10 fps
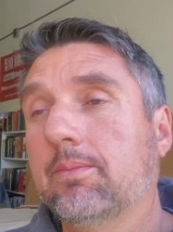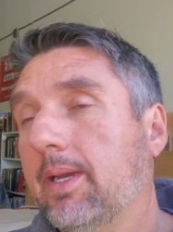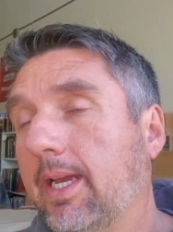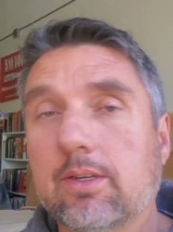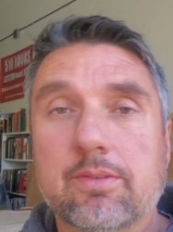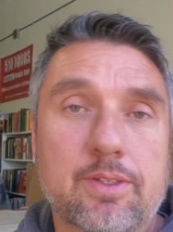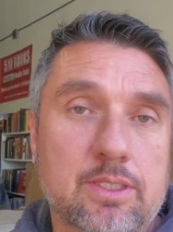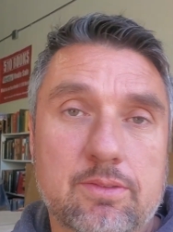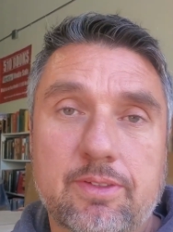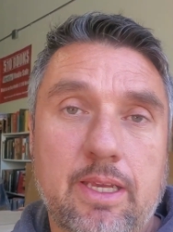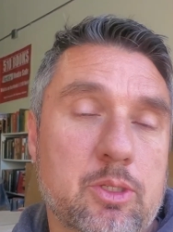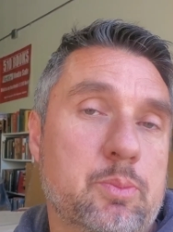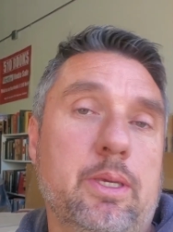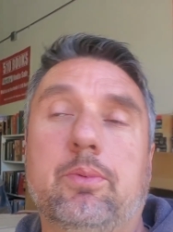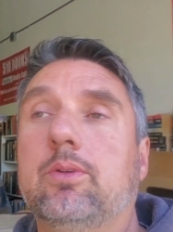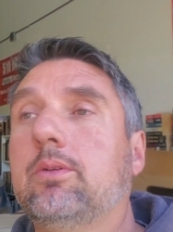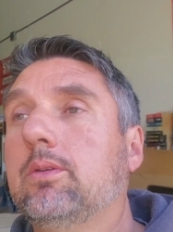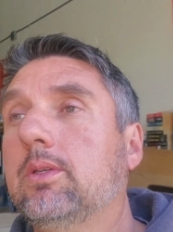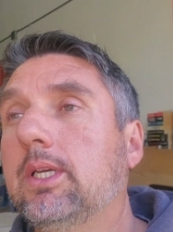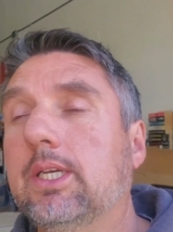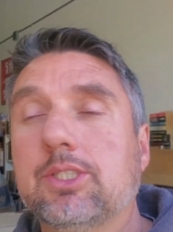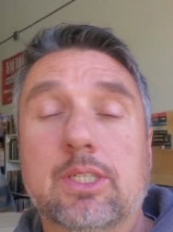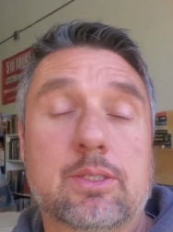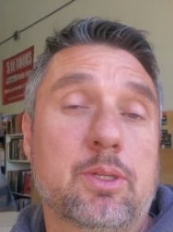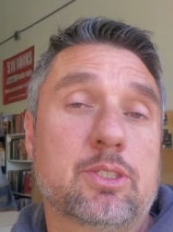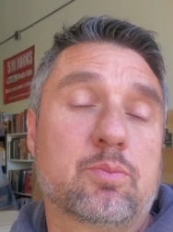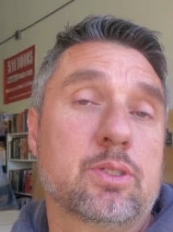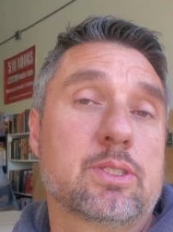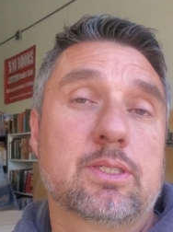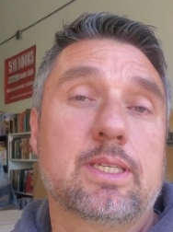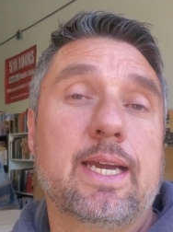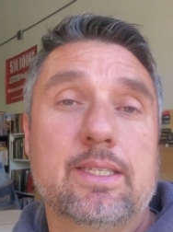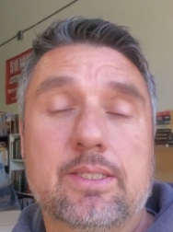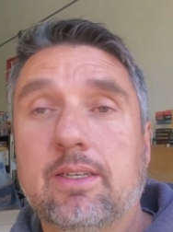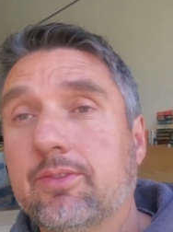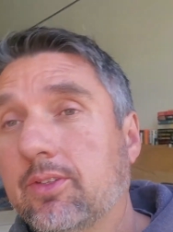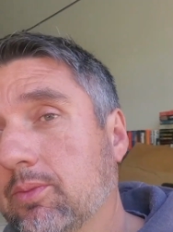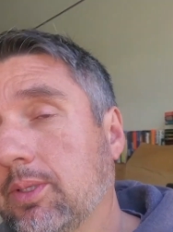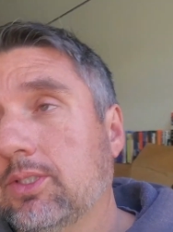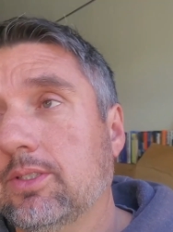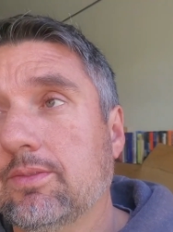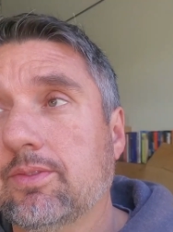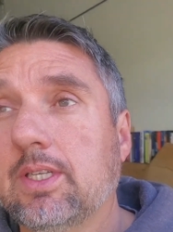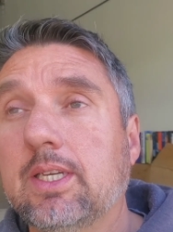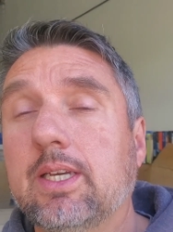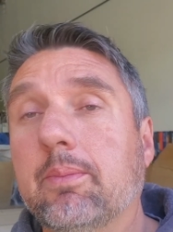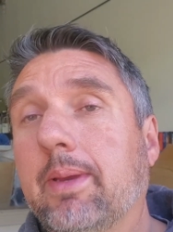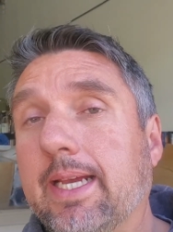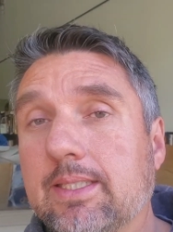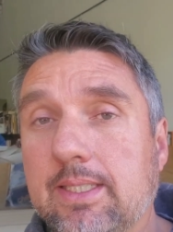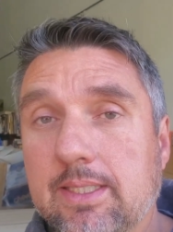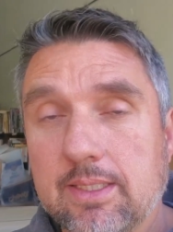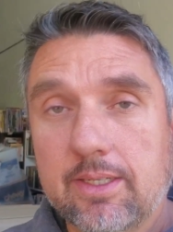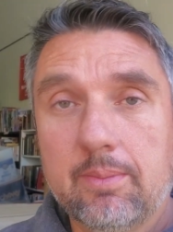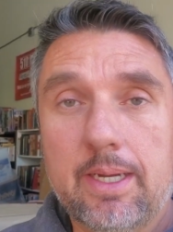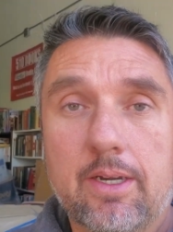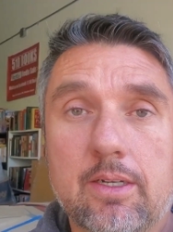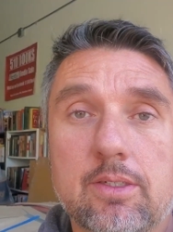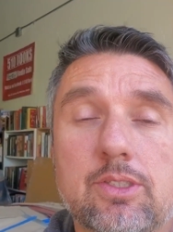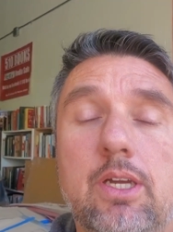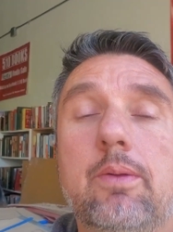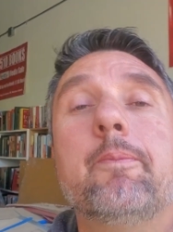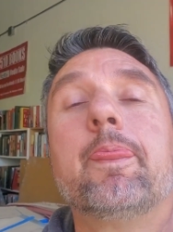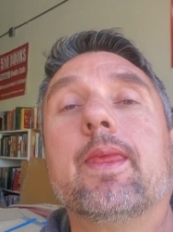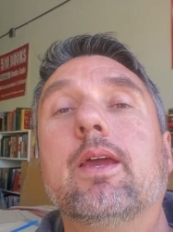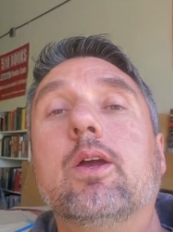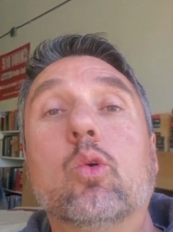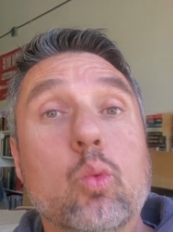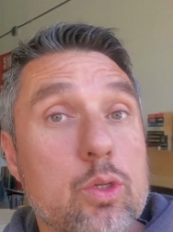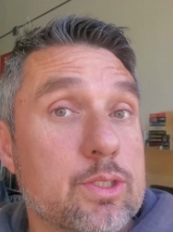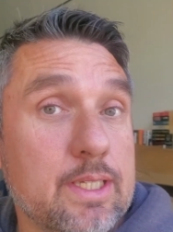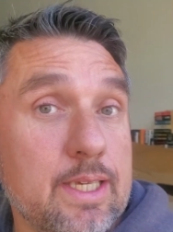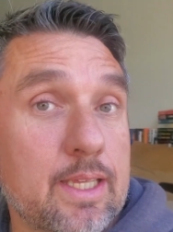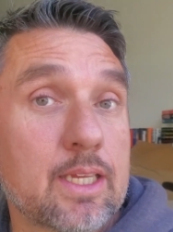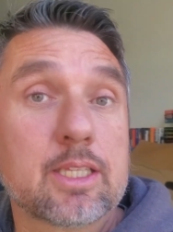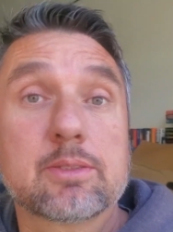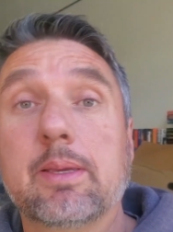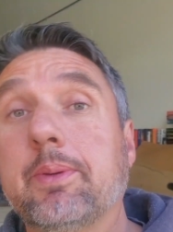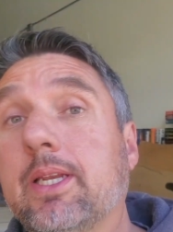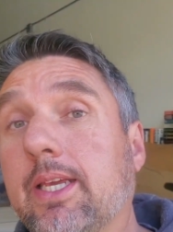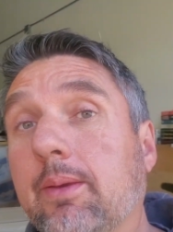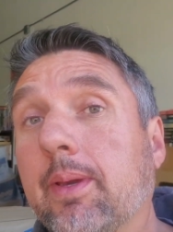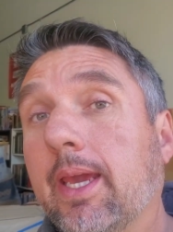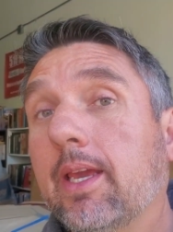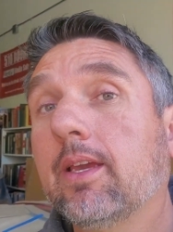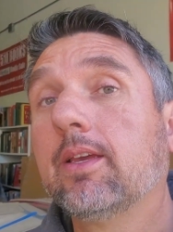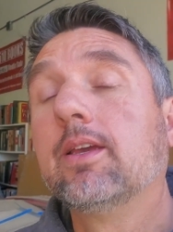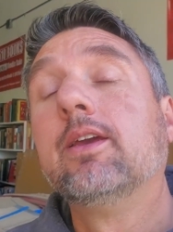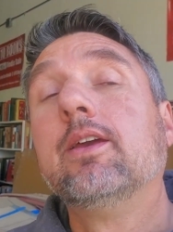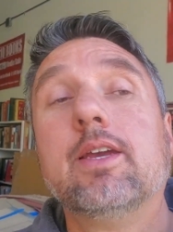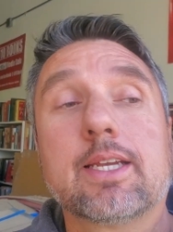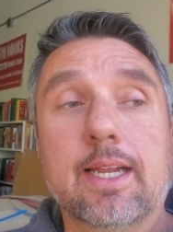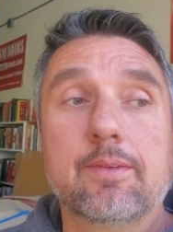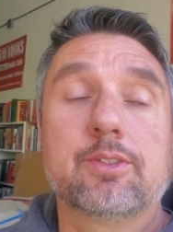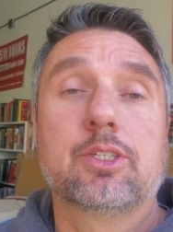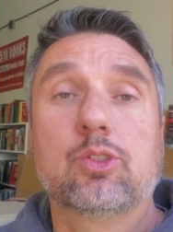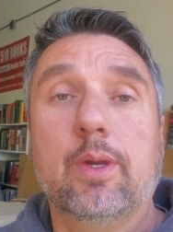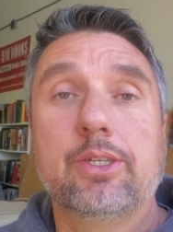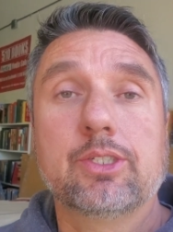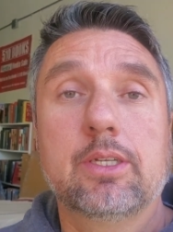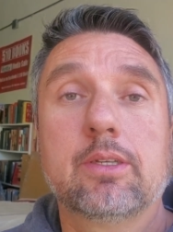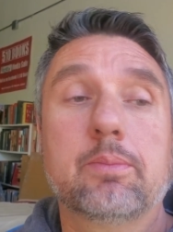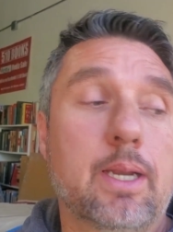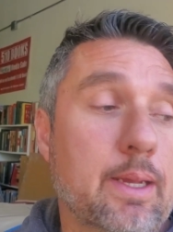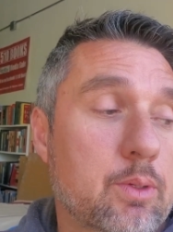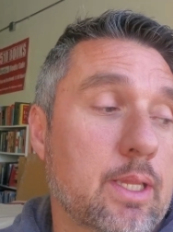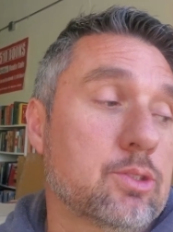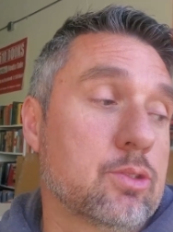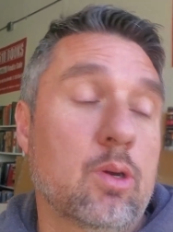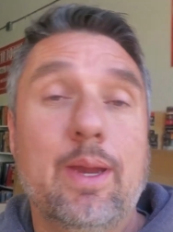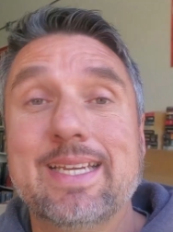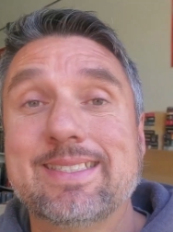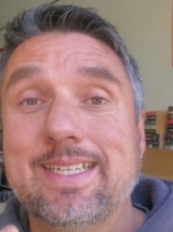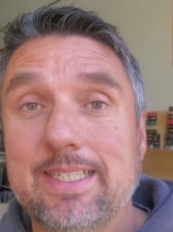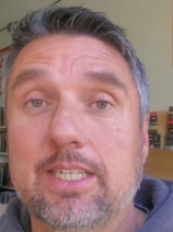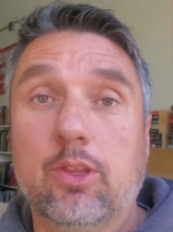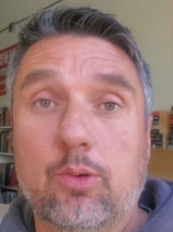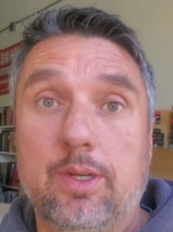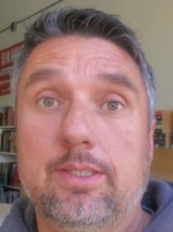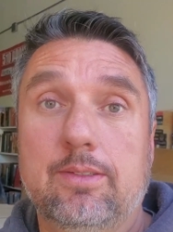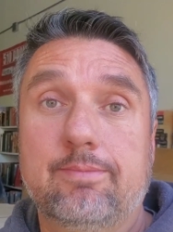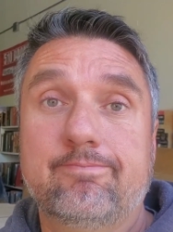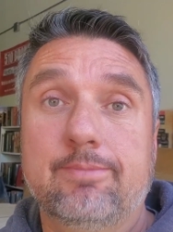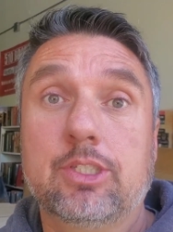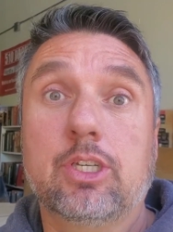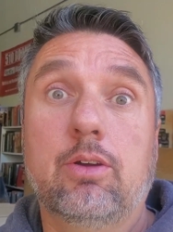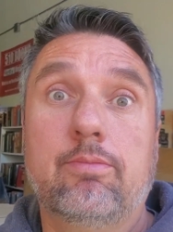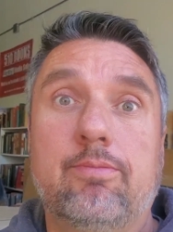biographies of famous people. She has a bunch of Princess Di stuff. There's a bunch of magazines in there about her. So we'll see. This might be an eBay kind of a situation, but I will let you know as I dig through it. Let's go.